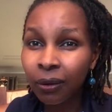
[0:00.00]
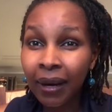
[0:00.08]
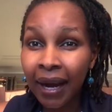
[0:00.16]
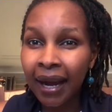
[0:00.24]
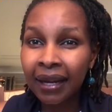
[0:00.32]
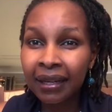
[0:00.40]

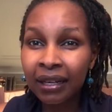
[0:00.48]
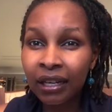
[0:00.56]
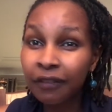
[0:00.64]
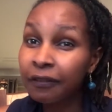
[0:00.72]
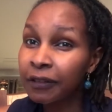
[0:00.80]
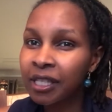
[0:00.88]

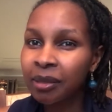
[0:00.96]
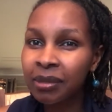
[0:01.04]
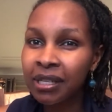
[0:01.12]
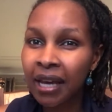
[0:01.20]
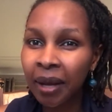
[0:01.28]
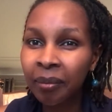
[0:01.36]
kindly for some
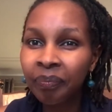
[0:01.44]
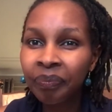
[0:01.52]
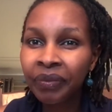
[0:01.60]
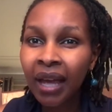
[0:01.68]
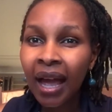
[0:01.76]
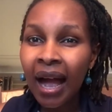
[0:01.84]
time
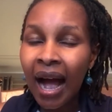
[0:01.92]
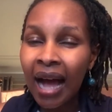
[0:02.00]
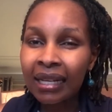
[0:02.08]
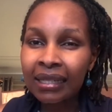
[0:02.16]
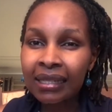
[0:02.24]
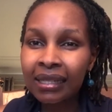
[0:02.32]

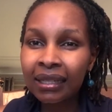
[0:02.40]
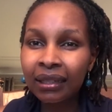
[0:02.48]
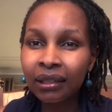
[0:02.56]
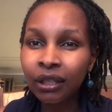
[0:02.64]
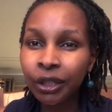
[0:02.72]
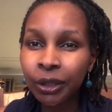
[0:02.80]

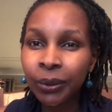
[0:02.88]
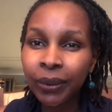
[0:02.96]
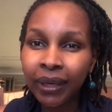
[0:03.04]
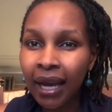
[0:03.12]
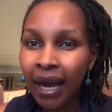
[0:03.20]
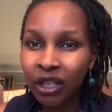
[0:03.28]
until you
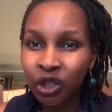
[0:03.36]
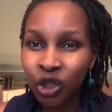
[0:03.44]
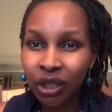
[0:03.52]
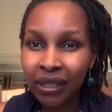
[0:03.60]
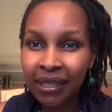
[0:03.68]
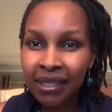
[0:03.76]

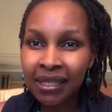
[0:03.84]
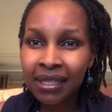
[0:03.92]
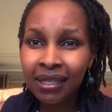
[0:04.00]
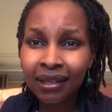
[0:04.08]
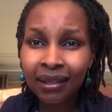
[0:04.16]
readjust.